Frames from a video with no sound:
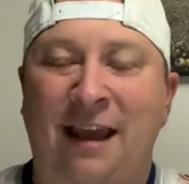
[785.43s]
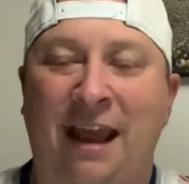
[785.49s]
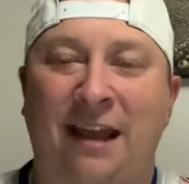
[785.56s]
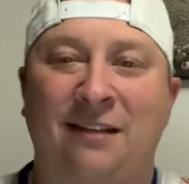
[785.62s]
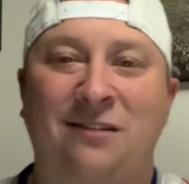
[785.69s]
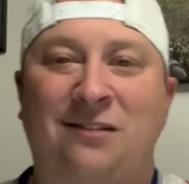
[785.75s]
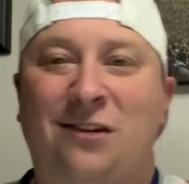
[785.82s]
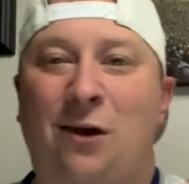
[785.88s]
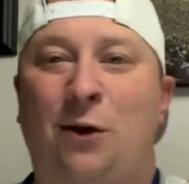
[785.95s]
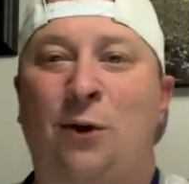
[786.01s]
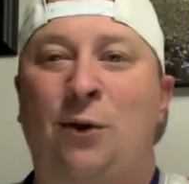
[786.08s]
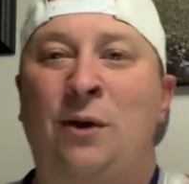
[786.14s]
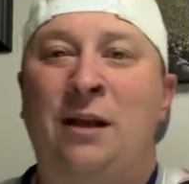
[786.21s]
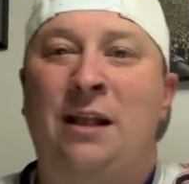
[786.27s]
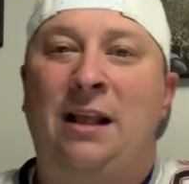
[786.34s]
And
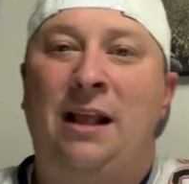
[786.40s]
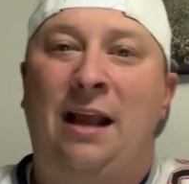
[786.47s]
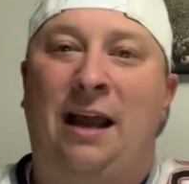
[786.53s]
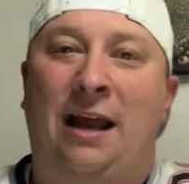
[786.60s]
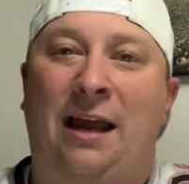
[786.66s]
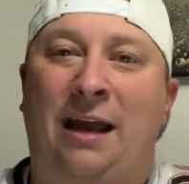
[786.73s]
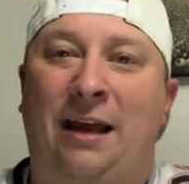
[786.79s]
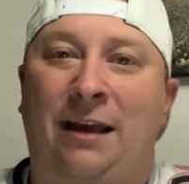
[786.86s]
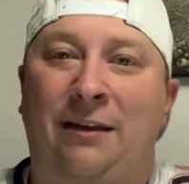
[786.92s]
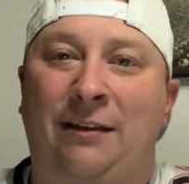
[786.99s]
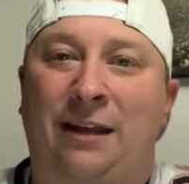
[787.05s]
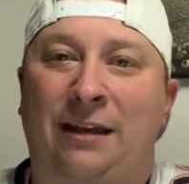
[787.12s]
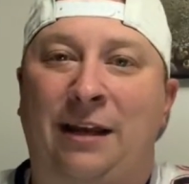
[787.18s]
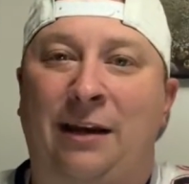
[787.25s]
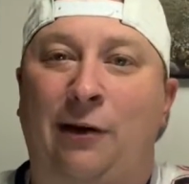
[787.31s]
so that
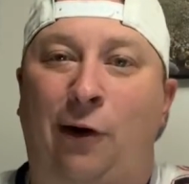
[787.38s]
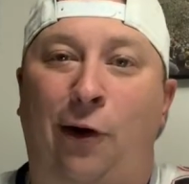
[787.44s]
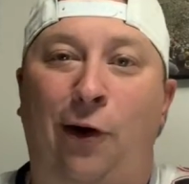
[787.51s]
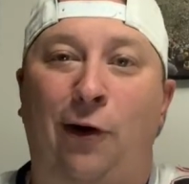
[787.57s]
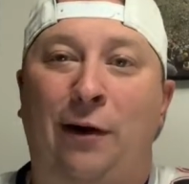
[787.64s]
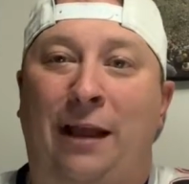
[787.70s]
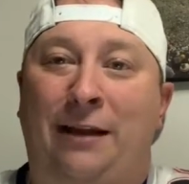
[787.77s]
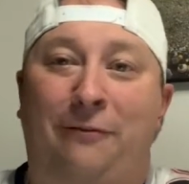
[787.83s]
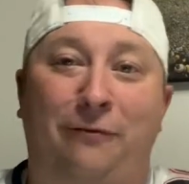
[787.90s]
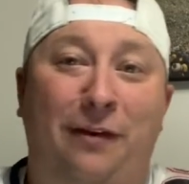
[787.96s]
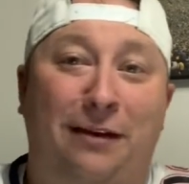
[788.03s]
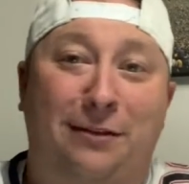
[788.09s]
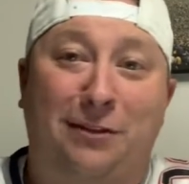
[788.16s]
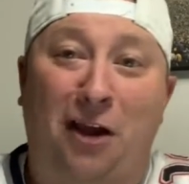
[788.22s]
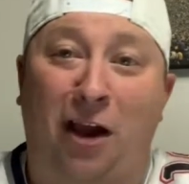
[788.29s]
didn't hurt. Like,
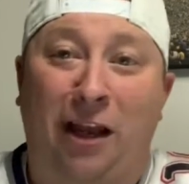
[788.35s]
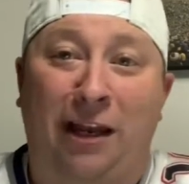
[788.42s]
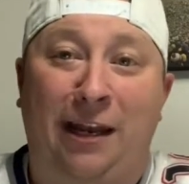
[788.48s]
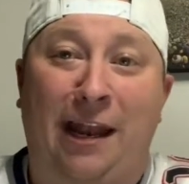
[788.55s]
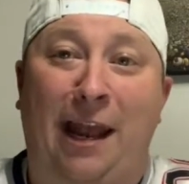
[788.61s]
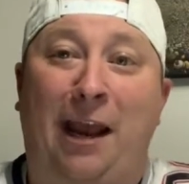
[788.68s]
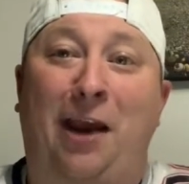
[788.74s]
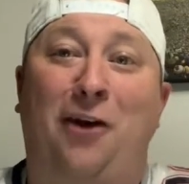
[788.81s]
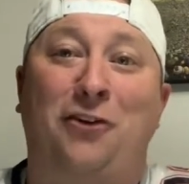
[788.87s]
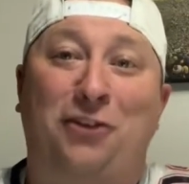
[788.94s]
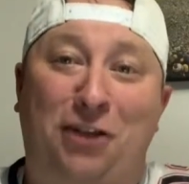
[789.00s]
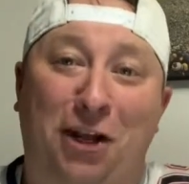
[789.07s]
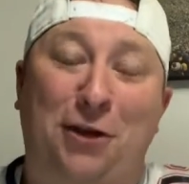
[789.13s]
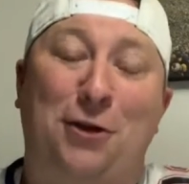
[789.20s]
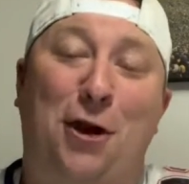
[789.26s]
Vic's Doggy Daycare
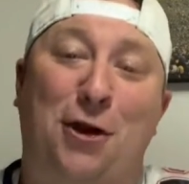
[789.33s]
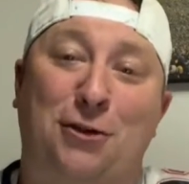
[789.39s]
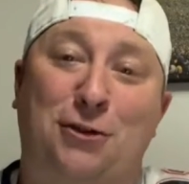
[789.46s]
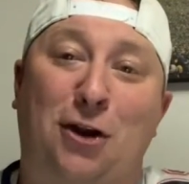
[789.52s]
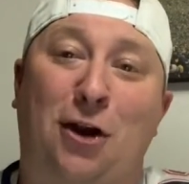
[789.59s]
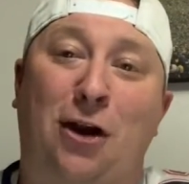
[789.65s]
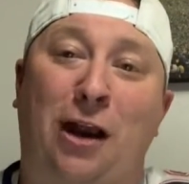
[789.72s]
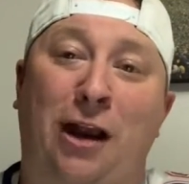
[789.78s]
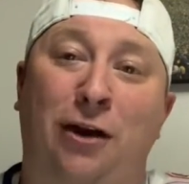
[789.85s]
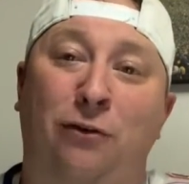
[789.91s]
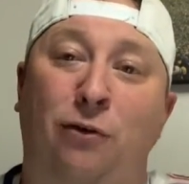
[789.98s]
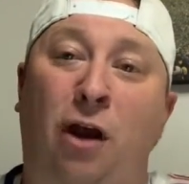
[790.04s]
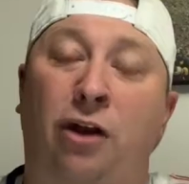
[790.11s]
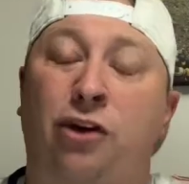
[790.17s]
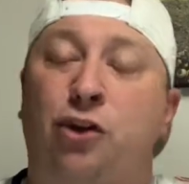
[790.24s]
did not start Aaron
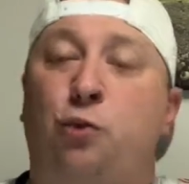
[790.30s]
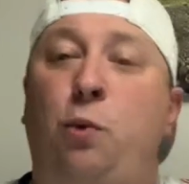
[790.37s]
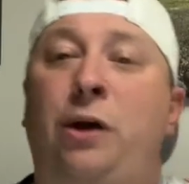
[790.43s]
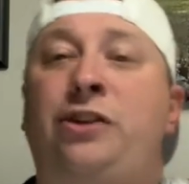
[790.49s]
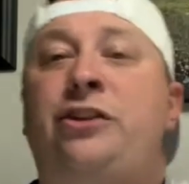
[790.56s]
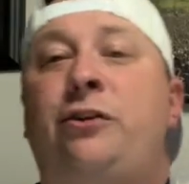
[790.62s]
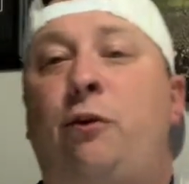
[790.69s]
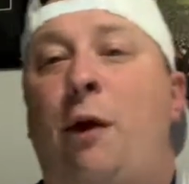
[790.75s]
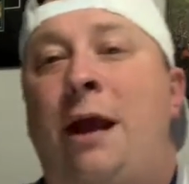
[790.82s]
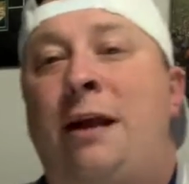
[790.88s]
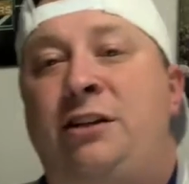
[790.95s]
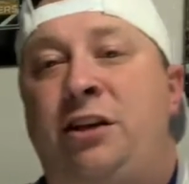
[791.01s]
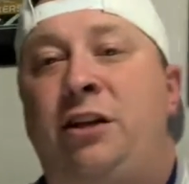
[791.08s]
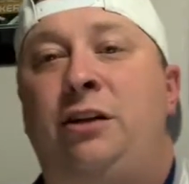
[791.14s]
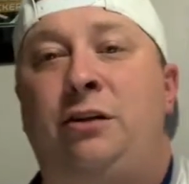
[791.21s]
Rodgers. Which,
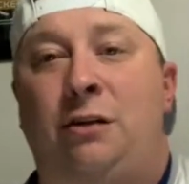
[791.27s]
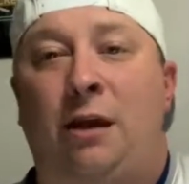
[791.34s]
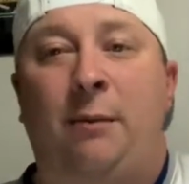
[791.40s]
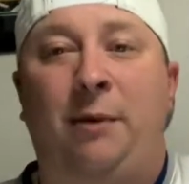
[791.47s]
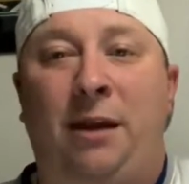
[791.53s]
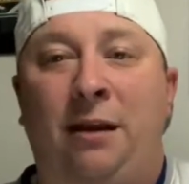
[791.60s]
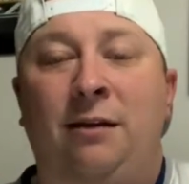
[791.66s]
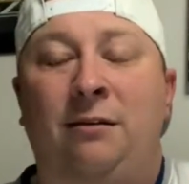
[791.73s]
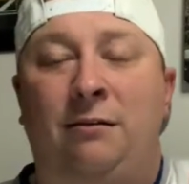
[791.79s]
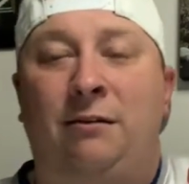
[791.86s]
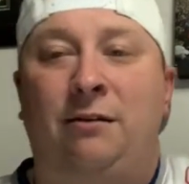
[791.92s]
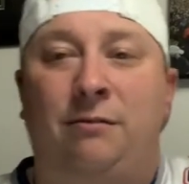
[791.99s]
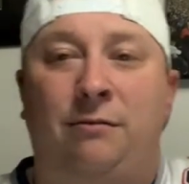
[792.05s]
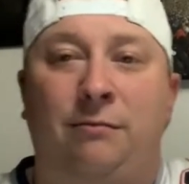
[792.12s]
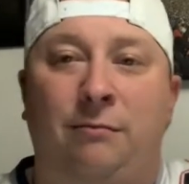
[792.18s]
granted, I mean,
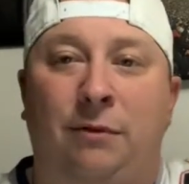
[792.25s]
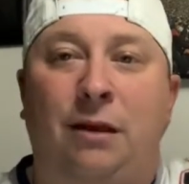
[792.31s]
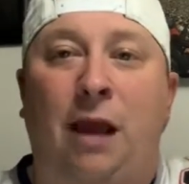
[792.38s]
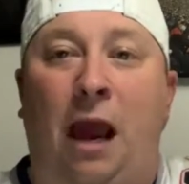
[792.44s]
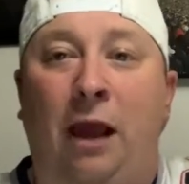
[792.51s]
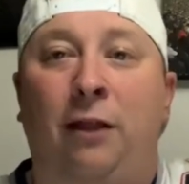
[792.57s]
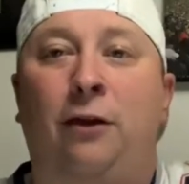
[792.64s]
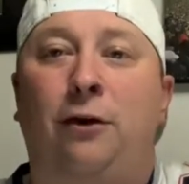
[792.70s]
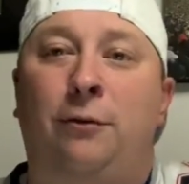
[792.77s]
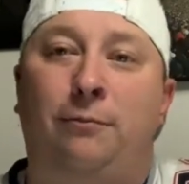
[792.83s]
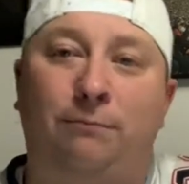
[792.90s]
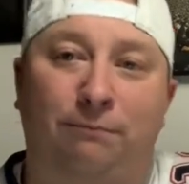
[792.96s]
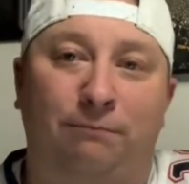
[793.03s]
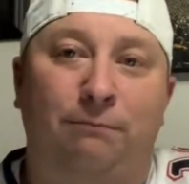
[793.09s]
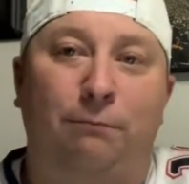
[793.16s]

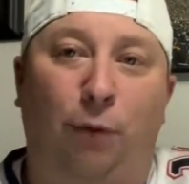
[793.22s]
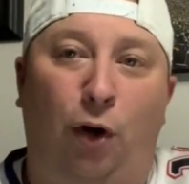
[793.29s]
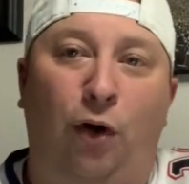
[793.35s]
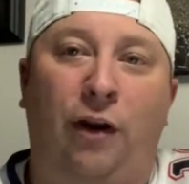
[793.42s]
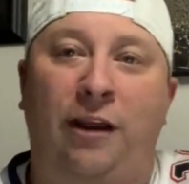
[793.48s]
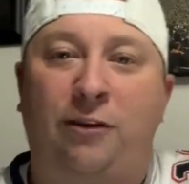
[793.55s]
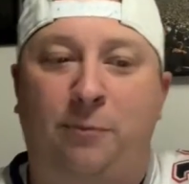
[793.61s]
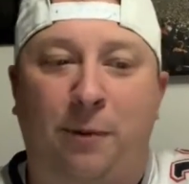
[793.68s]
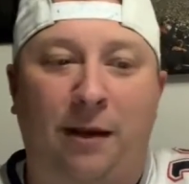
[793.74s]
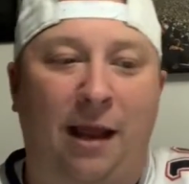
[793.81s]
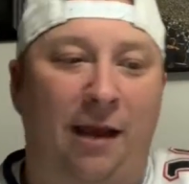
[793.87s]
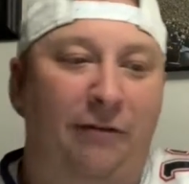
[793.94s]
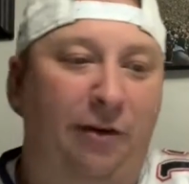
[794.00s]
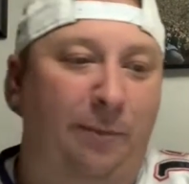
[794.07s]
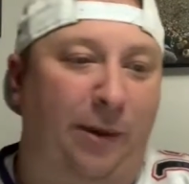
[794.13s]
Kyler Murray's been
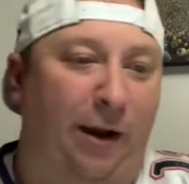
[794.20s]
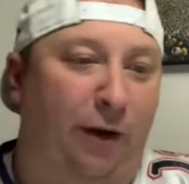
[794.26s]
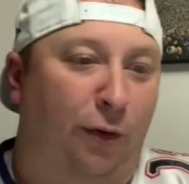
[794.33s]
having a better...